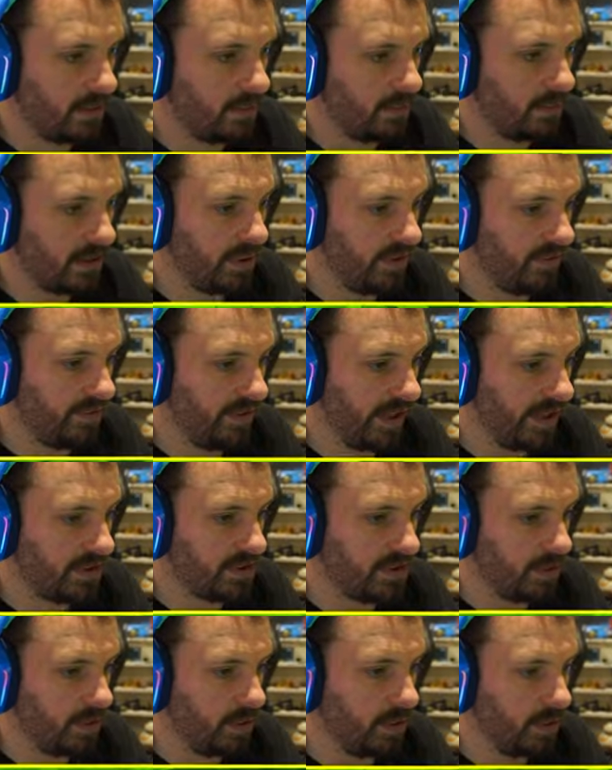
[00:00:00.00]

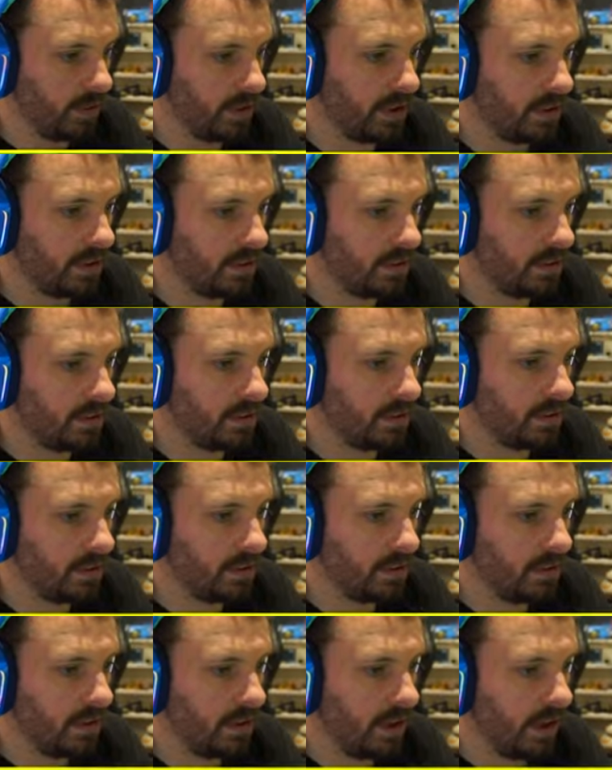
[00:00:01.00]
Perfecto.
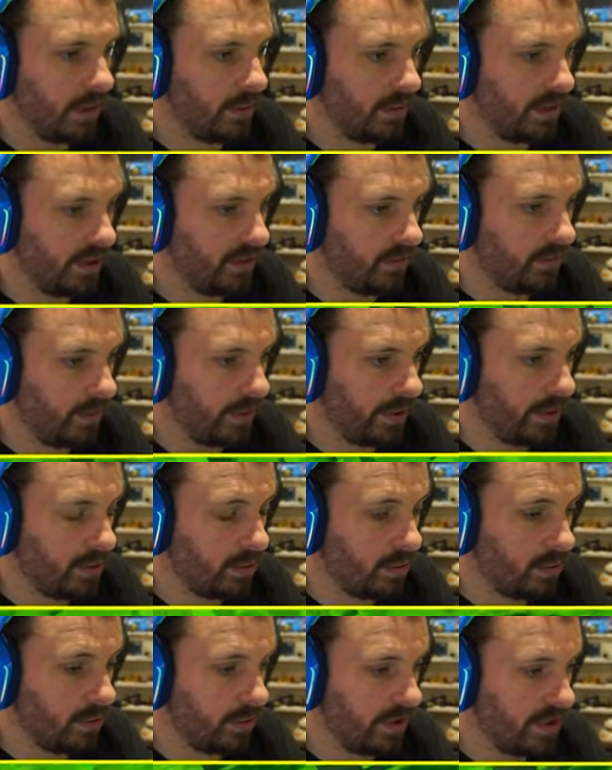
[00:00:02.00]
How are these doing?
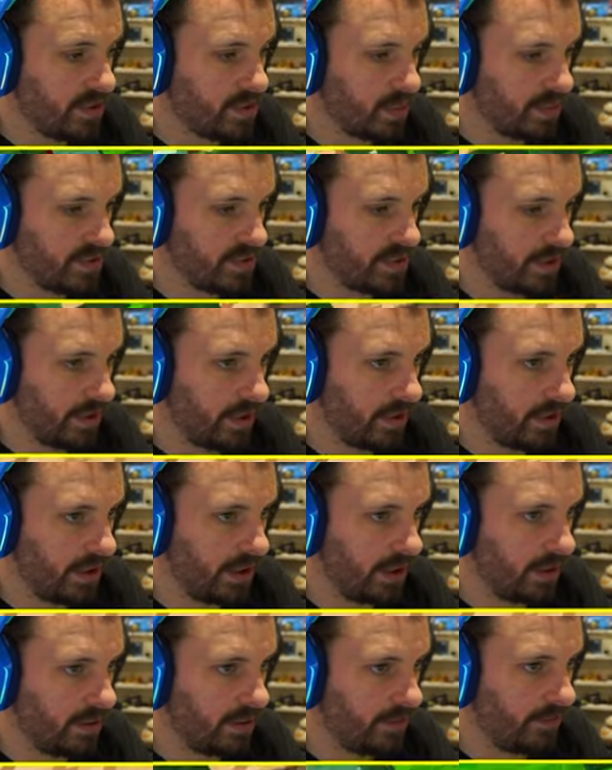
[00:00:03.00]
Ooh, this one's doing
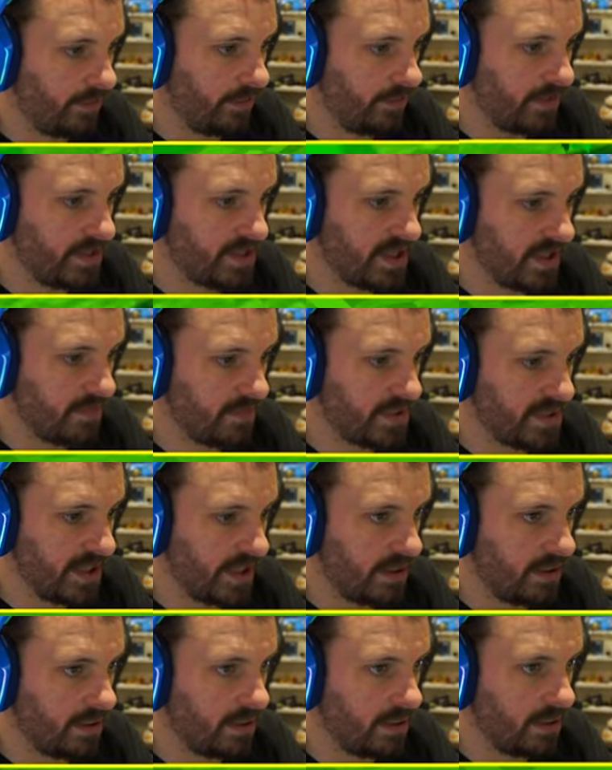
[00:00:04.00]
alright.
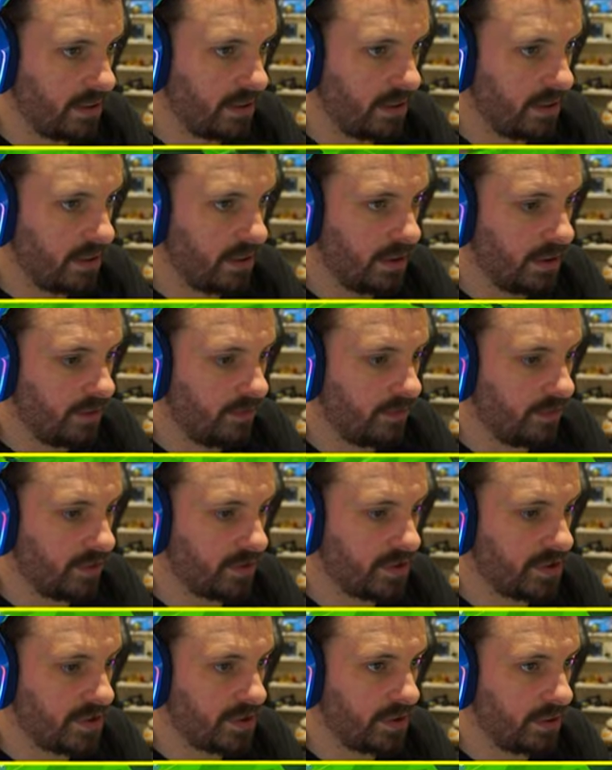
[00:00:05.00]
57%.
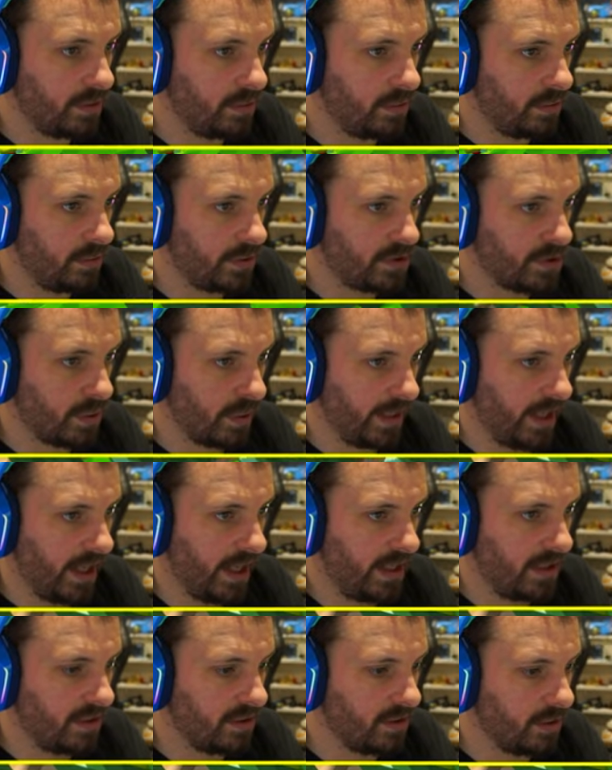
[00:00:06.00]
42.
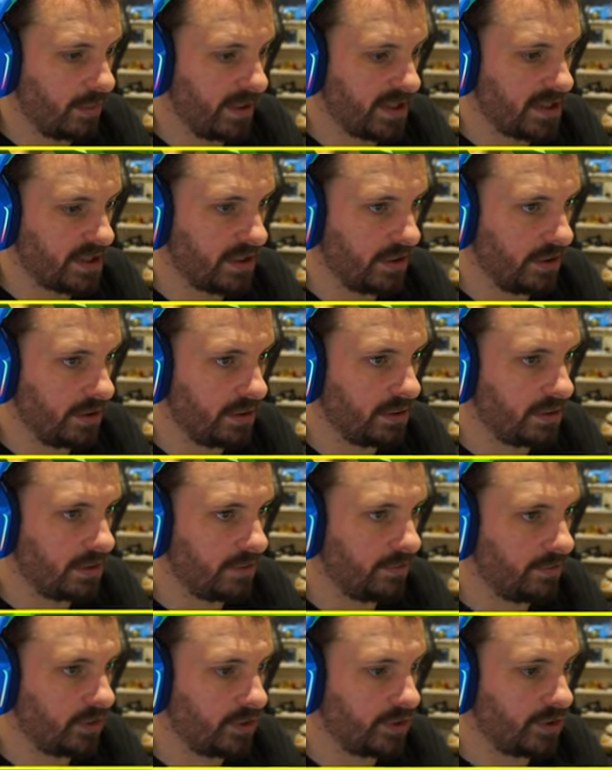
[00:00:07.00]
28. You're a bit slow.
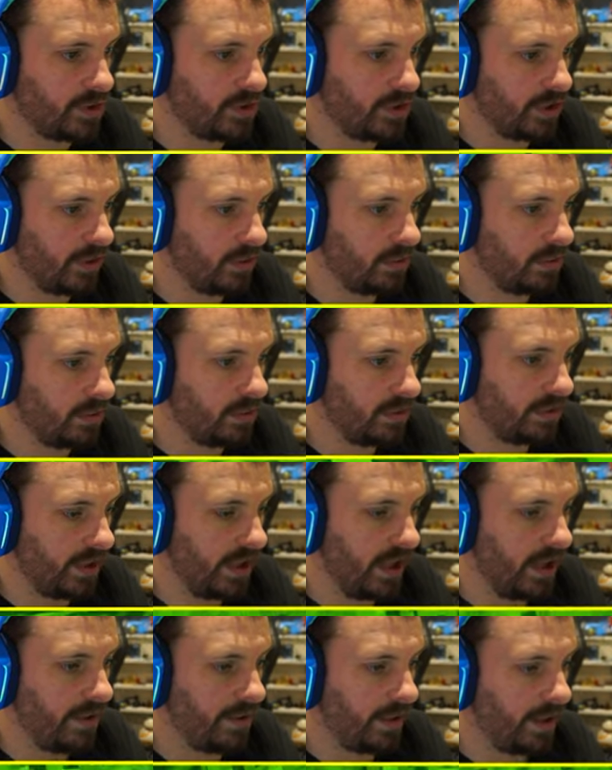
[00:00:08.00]
42.
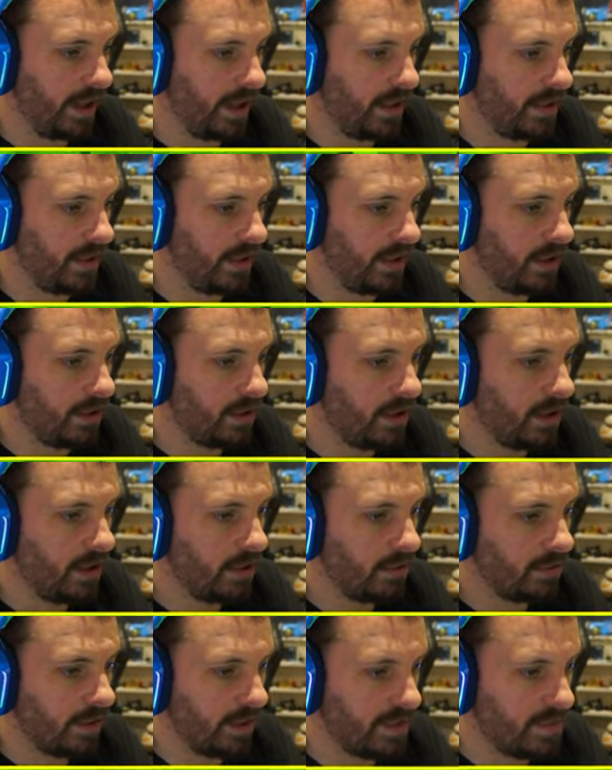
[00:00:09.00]
Yeah, they're getting there.
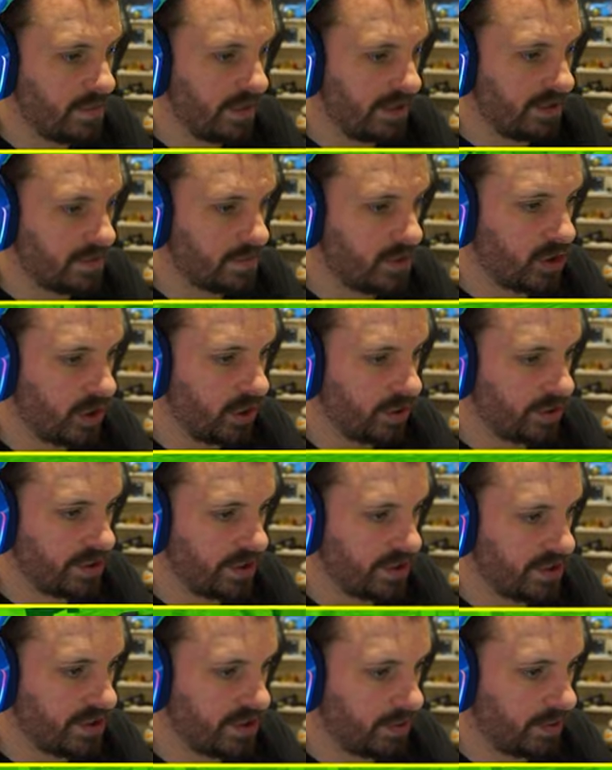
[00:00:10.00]
Right, let's make some
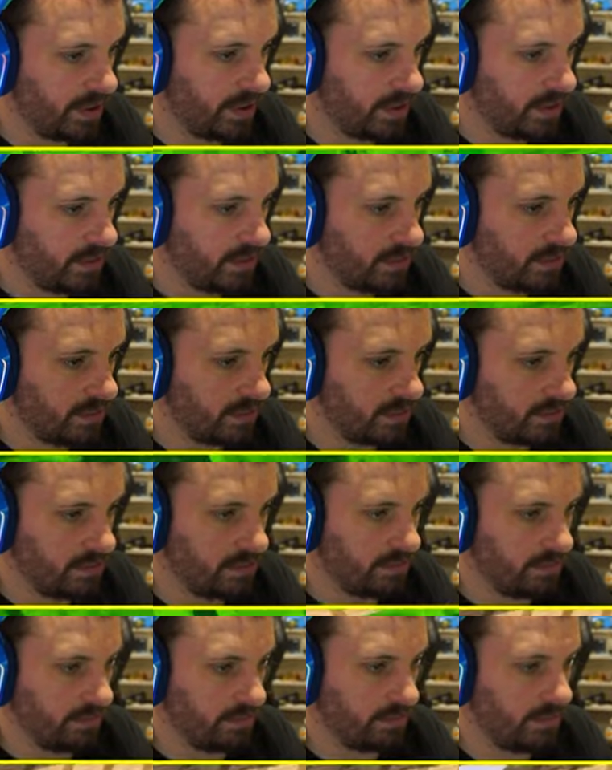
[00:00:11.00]
torches so we can
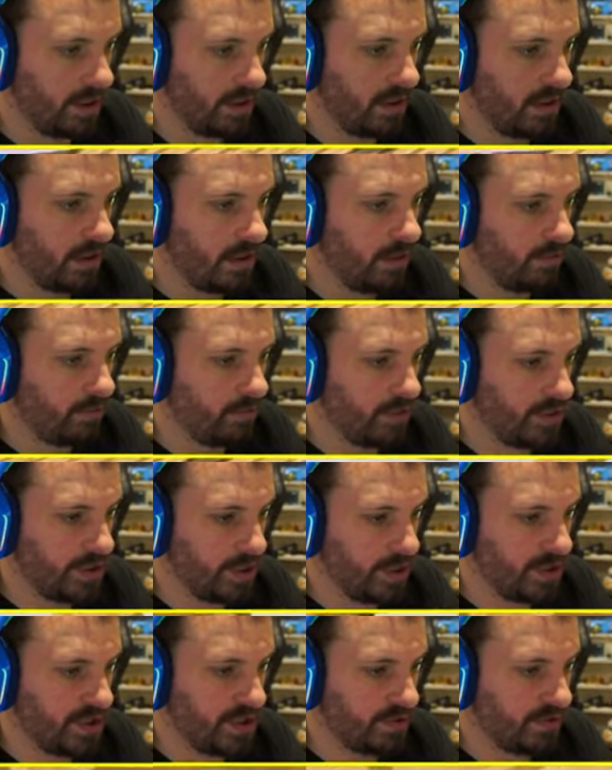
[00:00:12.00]

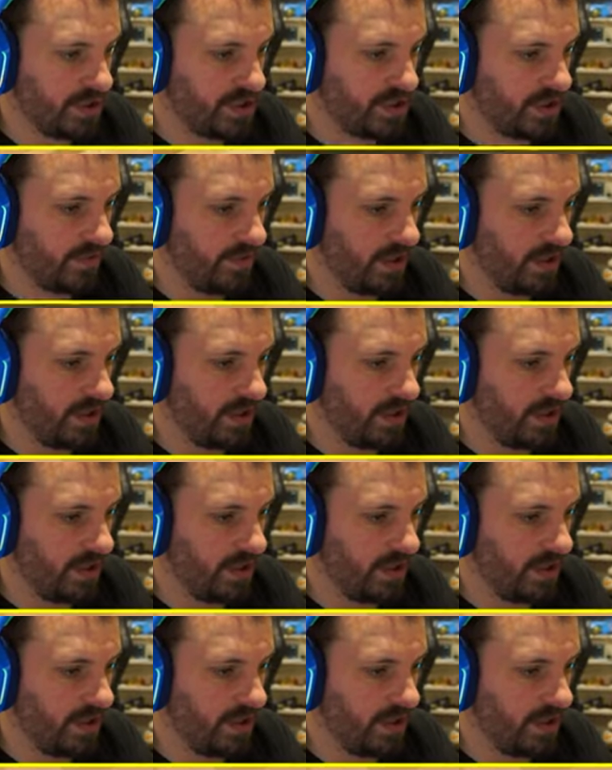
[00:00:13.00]
reduce the risk of